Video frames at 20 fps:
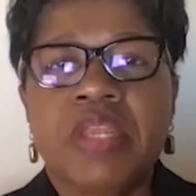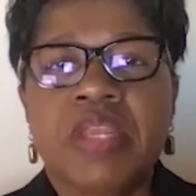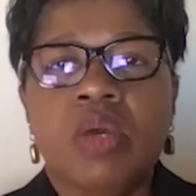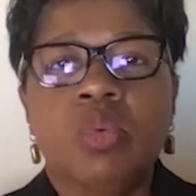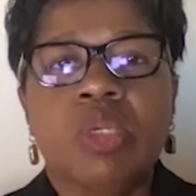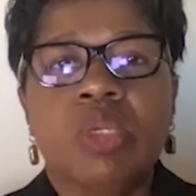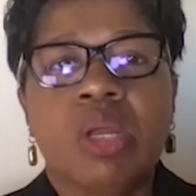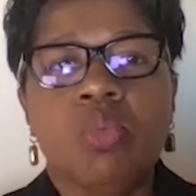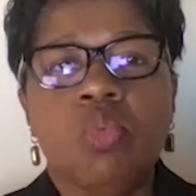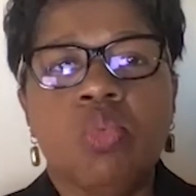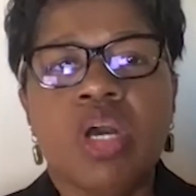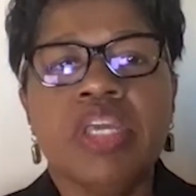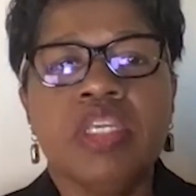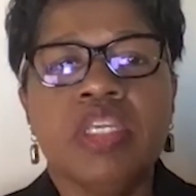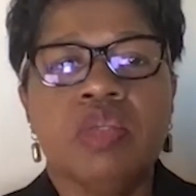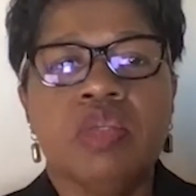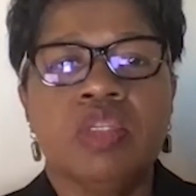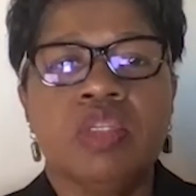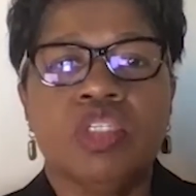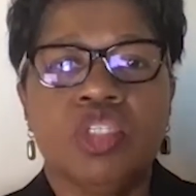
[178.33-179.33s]
What I want
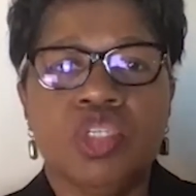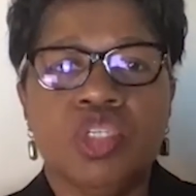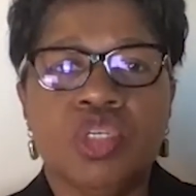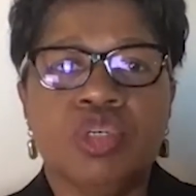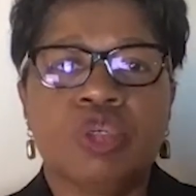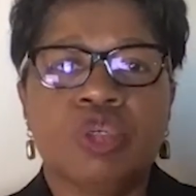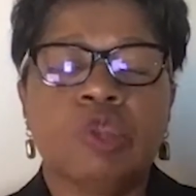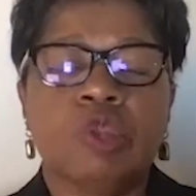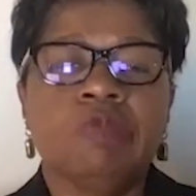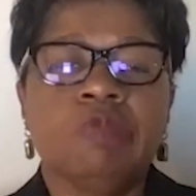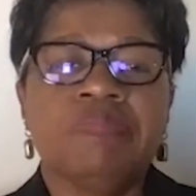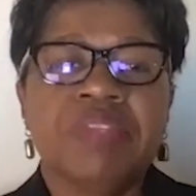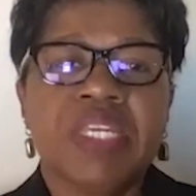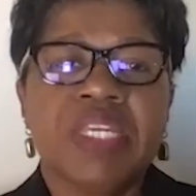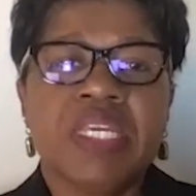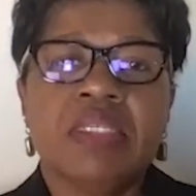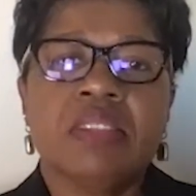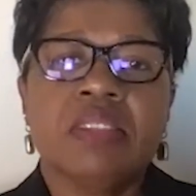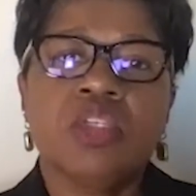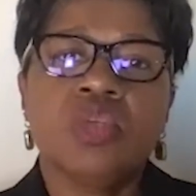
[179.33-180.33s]
you to do
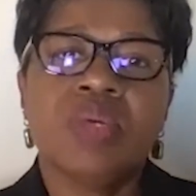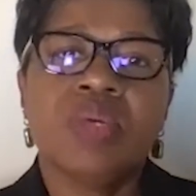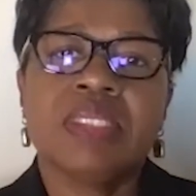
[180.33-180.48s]
is to